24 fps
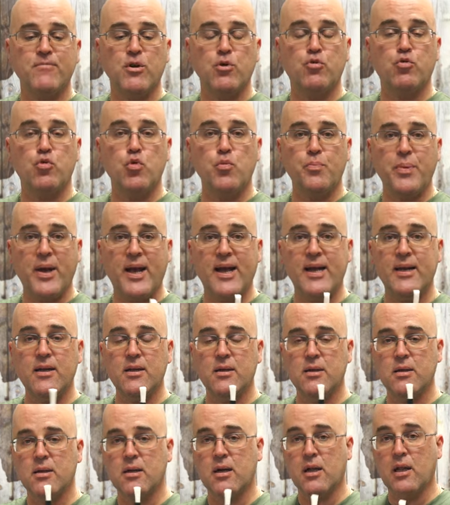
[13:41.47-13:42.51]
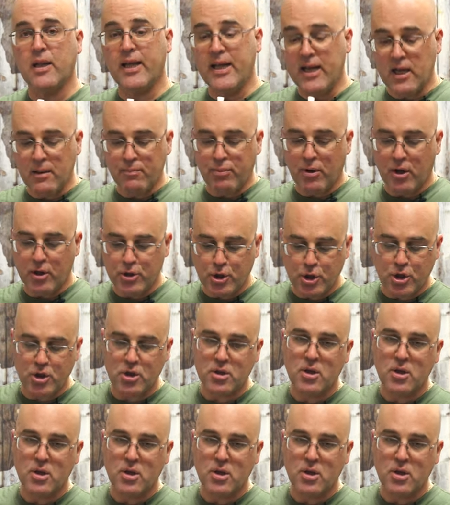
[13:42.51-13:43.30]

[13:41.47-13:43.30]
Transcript: group head cleaning brush.